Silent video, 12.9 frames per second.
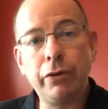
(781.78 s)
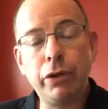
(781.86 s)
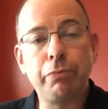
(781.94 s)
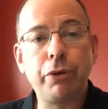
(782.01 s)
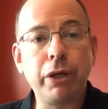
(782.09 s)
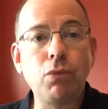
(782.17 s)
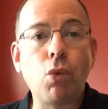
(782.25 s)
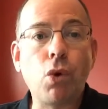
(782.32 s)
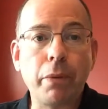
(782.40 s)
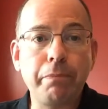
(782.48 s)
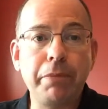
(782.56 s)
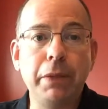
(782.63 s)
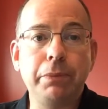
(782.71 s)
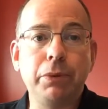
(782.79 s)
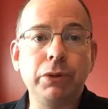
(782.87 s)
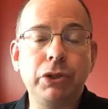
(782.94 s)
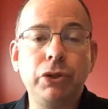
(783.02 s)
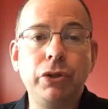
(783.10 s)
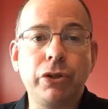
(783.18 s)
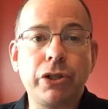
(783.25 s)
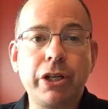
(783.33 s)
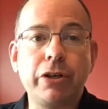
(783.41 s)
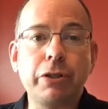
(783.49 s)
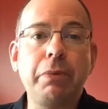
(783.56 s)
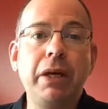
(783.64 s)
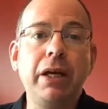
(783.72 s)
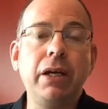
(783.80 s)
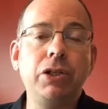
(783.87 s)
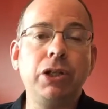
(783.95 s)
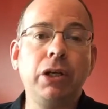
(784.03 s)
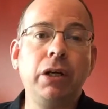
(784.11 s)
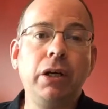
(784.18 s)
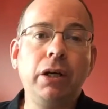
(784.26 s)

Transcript: bring warm people to your sales page.